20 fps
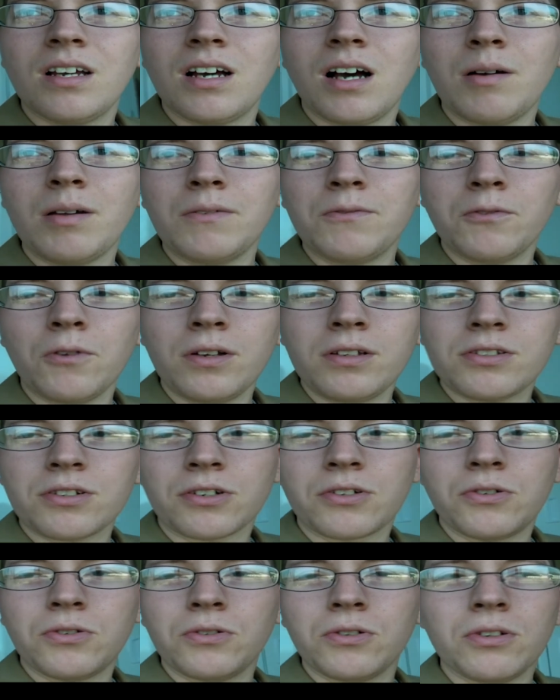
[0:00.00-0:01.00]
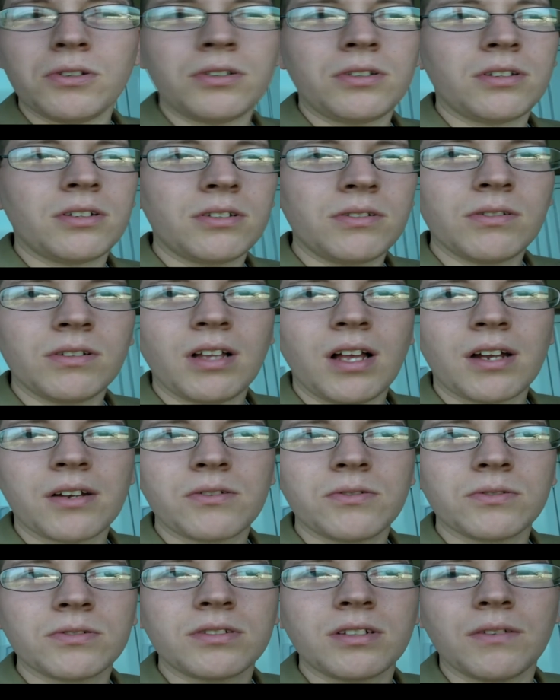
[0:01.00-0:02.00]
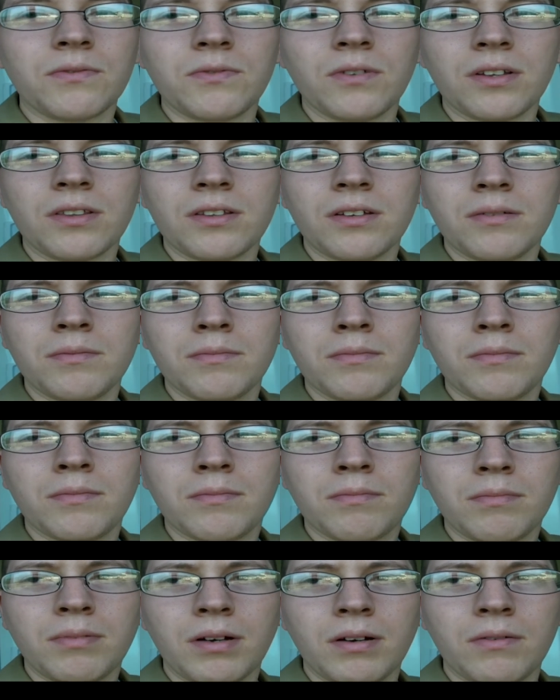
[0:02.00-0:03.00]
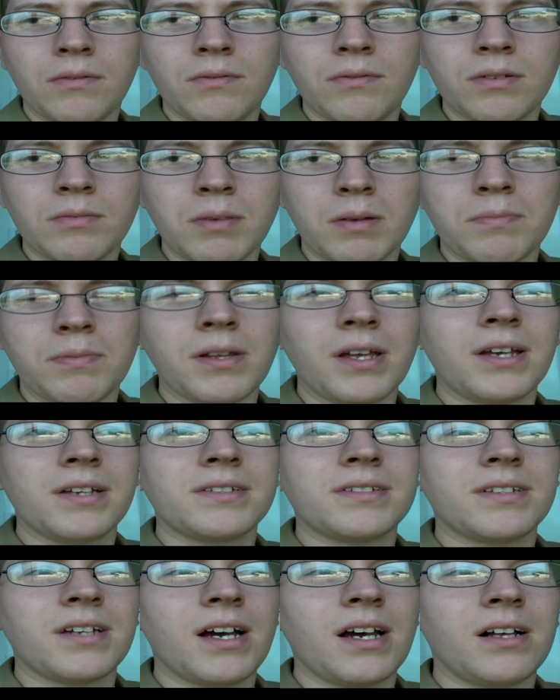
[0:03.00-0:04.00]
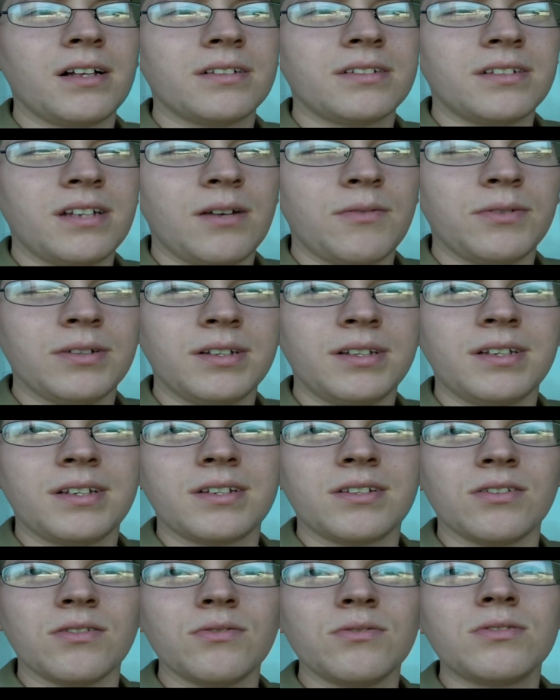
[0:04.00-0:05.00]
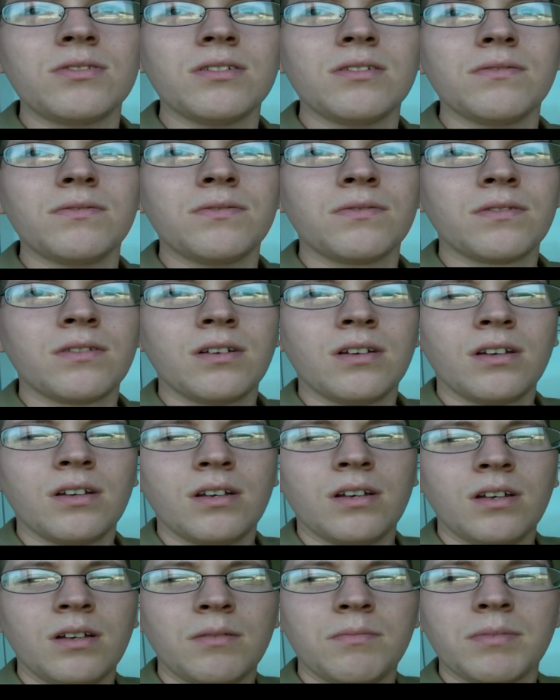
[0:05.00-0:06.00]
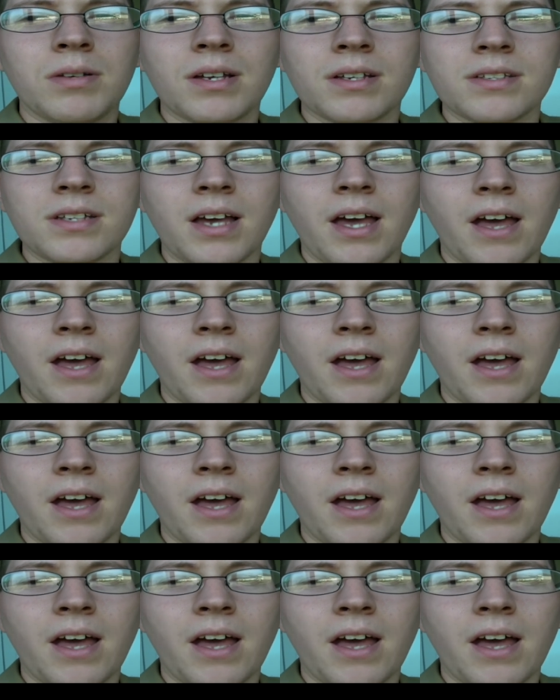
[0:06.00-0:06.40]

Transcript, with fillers: I mean, Floyds are cool, you can do a lot of cool stuff with them, but with my playing style it's not really conducive, because I